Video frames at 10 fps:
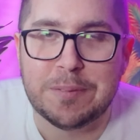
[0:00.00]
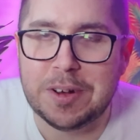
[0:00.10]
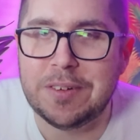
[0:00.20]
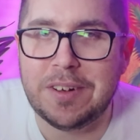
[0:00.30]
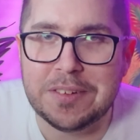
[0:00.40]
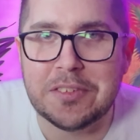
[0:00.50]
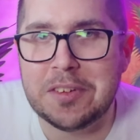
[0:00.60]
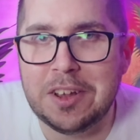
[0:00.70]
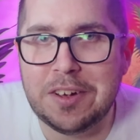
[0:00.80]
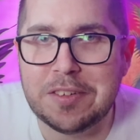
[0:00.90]
well, the
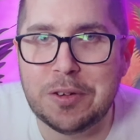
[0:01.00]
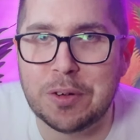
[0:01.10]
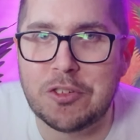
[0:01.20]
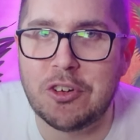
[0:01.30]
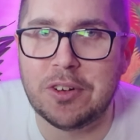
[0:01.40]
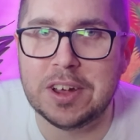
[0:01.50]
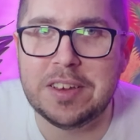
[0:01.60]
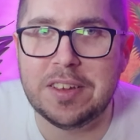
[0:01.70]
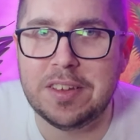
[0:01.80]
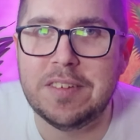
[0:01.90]
last two I
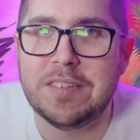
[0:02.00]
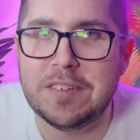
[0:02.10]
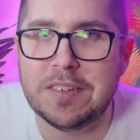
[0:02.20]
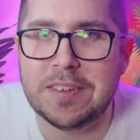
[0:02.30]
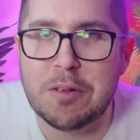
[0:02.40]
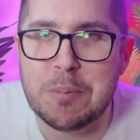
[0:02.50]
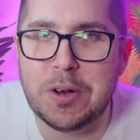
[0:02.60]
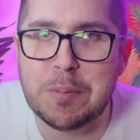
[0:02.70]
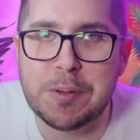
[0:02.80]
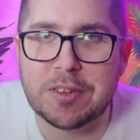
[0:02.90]
tried, they
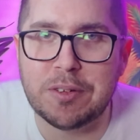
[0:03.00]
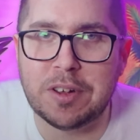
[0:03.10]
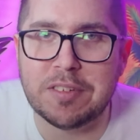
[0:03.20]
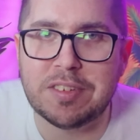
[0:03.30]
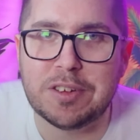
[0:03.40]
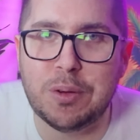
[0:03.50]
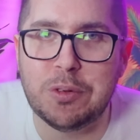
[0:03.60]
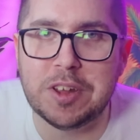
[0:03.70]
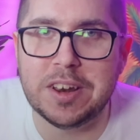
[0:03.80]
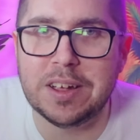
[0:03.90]
remind me of sort of like
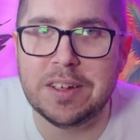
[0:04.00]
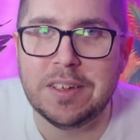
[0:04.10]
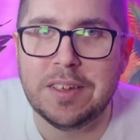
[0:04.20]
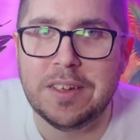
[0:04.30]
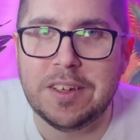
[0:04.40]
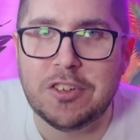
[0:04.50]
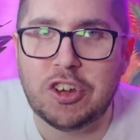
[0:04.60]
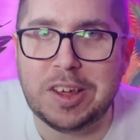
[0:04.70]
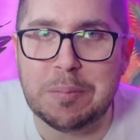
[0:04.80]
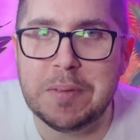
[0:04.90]
school dinner
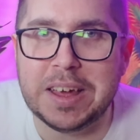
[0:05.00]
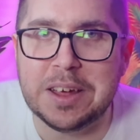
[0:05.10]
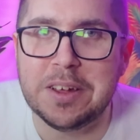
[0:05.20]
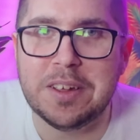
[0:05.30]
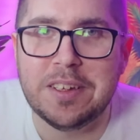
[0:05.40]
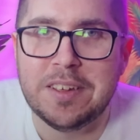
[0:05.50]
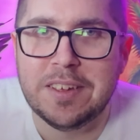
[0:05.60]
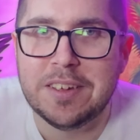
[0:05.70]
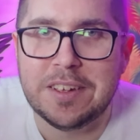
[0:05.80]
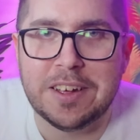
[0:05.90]
cheap meat.
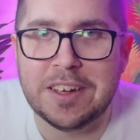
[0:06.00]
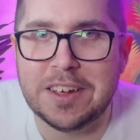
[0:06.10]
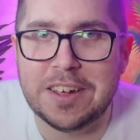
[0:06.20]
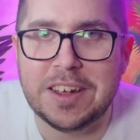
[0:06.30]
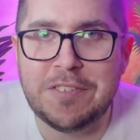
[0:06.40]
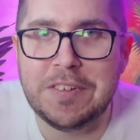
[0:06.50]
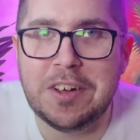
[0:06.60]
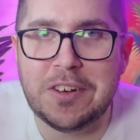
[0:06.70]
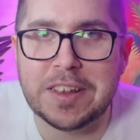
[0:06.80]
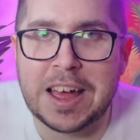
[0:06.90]
If you
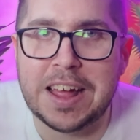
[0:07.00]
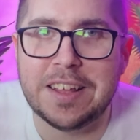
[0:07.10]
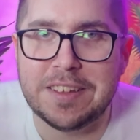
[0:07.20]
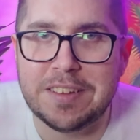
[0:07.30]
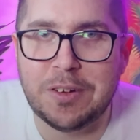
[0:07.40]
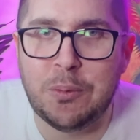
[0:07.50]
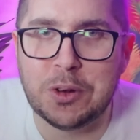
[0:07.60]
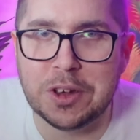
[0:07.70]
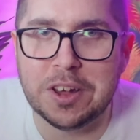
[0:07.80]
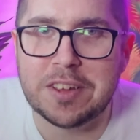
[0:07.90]
like that, all
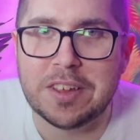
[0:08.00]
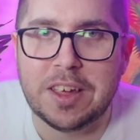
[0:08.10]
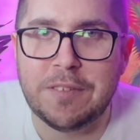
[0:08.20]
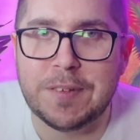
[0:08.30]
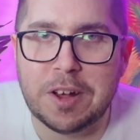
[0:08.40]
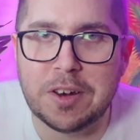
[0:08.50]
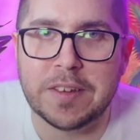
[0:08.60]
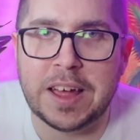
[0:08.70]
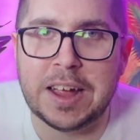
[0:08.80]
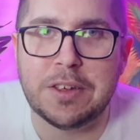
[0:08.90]
good. If you don't
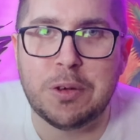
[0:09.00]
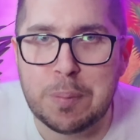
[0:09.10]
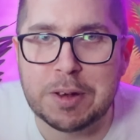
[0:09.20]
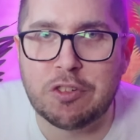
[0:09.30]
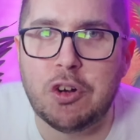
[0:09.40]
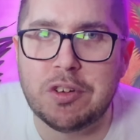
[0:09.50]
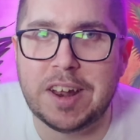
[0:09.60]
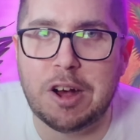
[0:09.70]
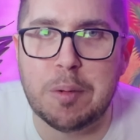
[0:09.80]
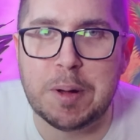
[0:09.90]
like that, you'll be
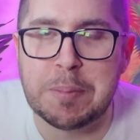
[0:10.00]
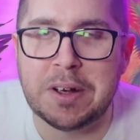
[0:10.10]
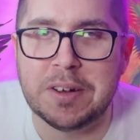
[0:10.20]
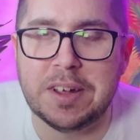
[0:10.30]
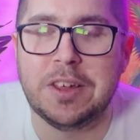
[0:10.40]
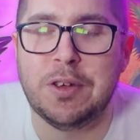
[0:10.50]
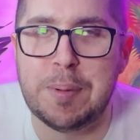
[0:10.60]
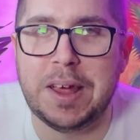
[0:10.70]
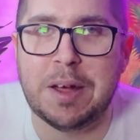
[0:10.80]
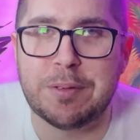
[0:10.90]
grossed out about it. You'll
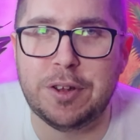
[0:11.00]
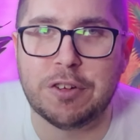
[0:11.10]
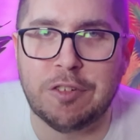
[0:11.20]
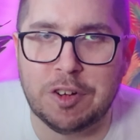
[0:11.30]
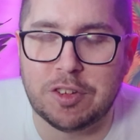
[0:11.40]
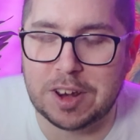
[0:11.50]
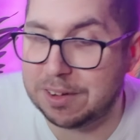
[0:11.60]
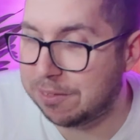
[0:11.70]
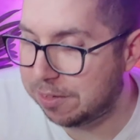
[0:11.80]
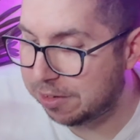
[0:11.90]
be absolutely grossed
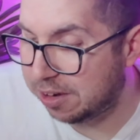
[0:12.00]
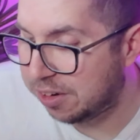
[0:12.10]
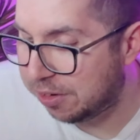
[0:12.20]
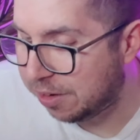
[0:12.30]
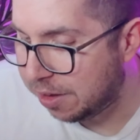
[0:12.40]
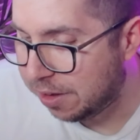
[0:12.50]
out. So